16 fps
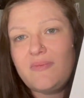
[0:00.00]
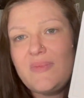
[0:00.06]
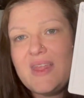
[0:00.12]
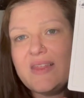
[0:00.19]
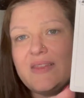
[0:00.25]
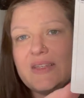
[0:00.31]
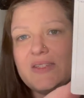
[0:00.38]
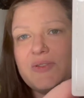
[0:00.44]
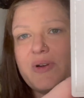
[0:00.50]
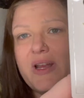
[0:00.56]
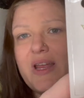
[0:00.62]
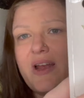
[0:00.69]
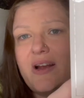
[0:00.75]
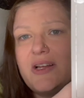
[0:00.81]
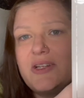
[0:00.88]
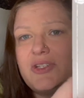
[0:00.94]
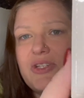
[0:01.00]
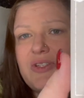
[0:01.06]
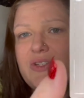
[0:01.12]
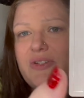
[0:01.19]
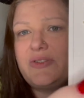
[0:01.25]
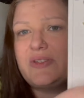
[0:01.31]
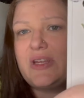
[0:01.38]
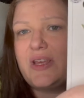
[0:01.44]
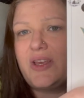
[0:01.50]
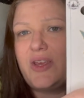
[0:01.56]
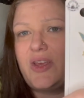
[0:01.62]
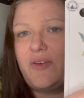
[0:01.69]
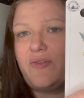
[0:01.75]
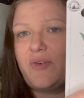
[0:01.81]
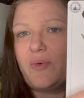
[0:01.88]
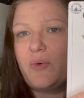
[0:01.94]
this right here is just too stinking
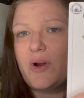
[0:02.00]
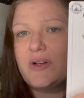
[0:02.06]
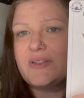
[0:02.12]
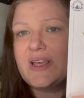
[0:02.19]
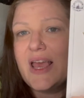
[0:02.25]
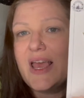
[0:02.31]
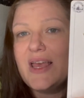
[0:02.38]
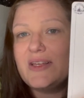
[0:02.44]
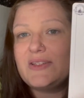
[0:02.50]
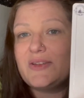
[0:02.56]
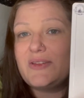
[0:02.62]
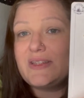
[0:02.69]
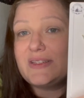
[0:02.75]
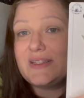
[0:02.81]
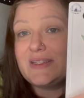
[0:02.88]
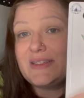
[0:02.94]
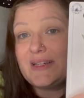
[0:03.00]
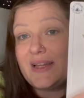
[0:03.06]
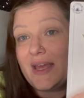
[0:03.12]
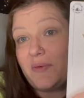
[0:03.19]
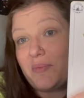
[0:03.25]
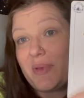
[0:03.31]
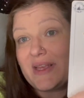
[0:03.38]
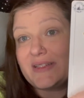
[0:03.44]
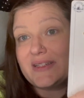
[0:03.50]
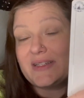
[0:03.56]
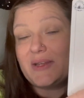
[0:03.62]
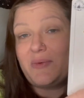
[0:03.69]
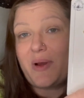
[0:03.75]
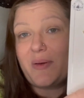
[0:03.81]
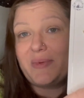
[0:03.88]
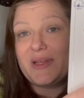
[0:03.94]
cute for words. So this is to like basically
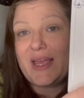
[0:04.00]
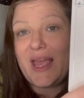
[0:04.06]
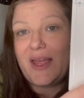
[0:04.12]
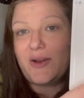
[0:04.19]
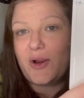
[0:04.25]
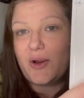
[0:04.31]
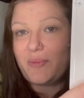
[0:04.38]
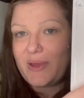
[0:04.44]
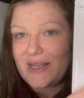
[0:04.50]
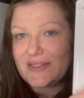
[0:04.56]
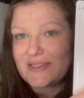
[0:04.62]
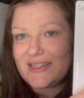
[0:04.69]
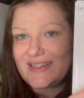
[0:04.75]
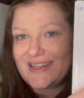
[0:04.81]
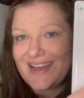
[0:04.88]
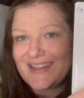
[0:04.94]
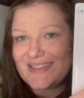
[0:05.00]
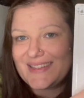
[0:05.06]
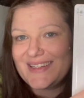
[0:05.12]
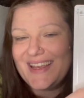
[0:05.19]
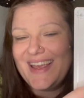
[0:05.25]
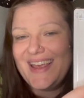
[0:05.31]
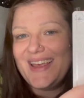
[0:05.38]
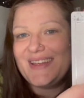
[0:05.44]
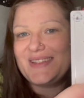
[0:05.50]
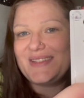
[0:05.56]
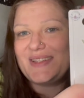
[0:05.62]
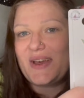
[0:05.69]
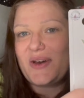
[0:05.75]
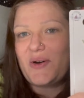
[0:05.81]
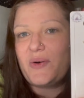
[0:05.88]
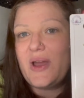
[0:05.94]
replicate her pixie dust.
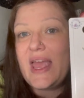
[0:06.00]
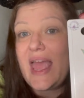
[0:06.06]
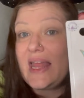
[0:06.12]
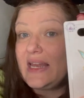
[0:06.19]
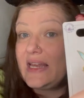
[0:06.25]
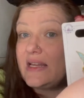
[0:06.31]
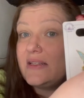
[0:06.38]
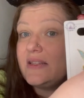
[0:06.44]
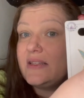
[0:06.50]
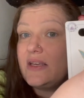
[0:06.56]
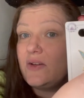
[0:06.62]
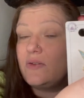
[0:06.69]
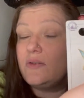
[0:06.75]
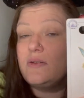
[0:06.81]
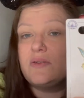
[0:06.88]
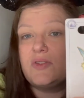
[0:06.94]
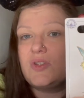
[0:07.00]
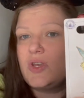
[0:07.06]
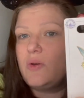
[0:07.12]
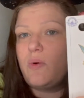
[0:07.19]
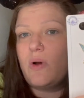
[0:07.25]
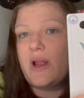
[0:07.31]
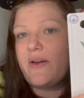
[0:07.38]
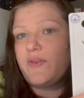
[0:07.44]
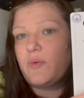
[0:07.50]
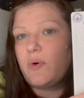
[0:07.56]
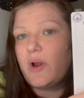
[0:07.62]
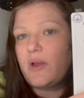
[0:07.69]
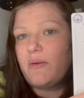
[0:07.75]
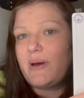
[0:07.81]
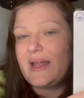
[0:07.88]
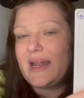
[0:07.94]
So, and it is sealed, so you won't have to
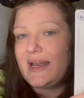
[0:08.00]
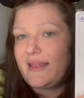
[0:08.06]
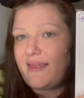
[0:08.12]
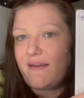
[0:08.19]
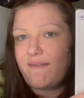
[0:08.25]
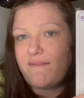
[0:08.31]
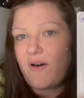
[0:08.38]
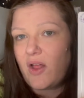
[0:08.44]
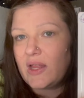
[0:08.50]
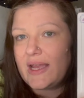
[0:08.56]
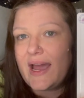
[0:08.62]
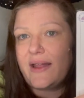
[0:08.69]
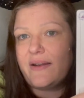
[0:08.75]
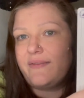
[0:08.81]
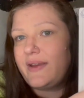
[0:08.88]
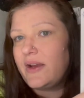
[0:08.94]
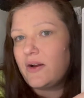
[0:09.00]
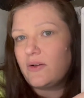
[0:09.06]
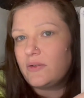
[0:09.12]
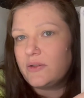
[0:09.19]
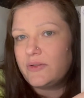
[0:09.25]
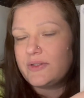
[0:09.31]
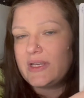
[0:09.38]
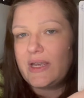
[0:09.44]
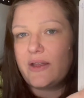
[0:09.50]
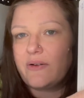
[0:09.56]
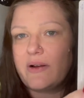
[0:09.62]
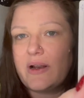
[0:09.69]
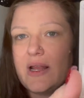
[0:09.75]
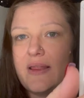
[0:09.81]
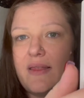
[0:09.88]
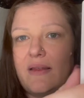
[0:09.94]
worry about anything falling out of here or losing it or
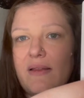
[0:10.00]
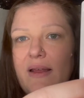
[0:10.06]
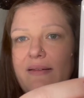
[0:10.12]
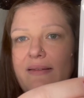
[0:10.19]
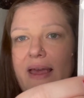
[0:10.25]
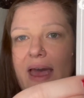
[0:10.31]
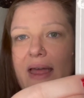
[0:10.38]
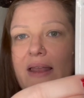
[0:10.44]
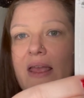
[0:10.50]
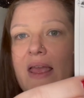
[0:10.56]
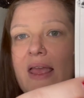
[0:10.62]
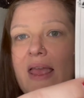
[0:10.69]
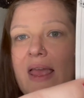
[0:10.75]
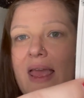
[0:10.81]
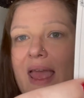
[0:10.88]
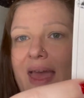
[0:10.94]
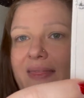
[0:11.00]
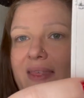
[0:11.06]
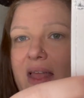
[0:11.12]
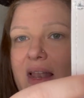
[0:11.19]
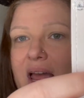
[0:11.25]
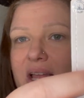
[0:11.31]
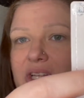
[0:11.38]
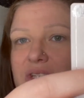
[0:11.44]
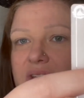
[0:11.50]
anything like that. And then I just